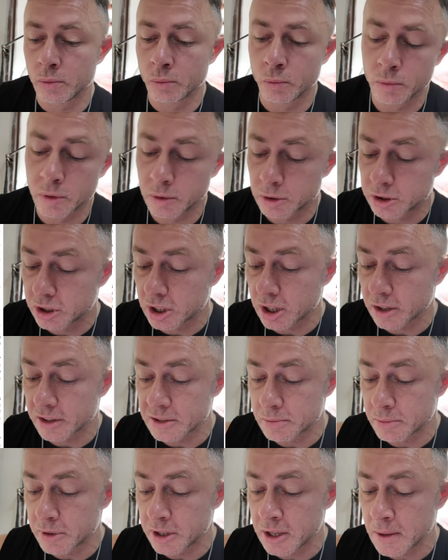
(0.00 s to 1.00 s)
withdraw
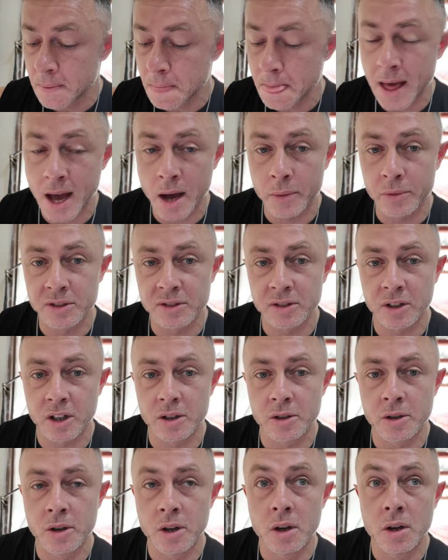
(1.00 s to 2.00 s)
this money, I will
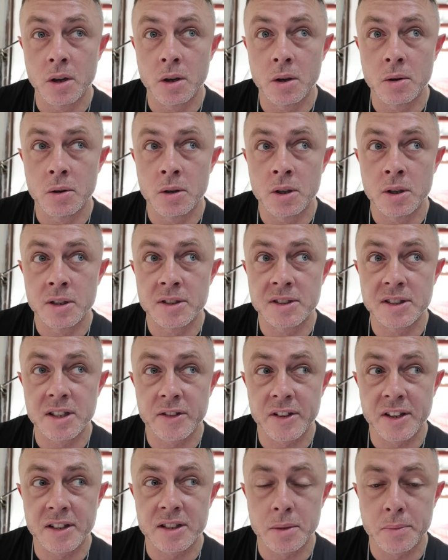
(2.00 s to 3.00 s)
start
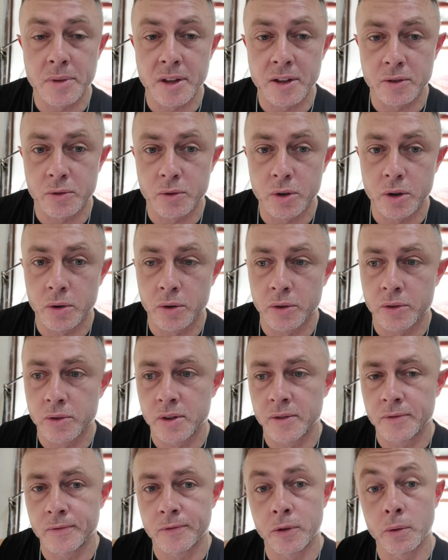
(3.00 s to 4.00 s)
selling some of this growth
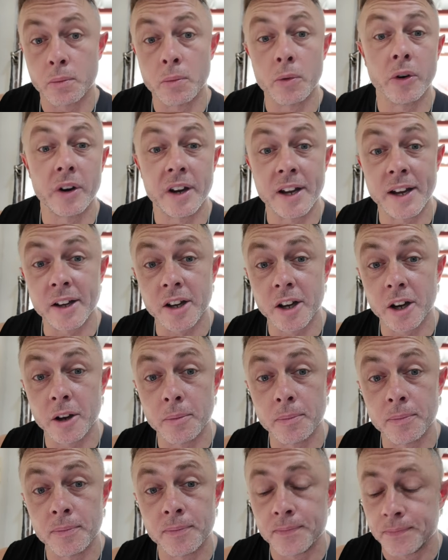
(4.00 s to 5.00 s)
for more income.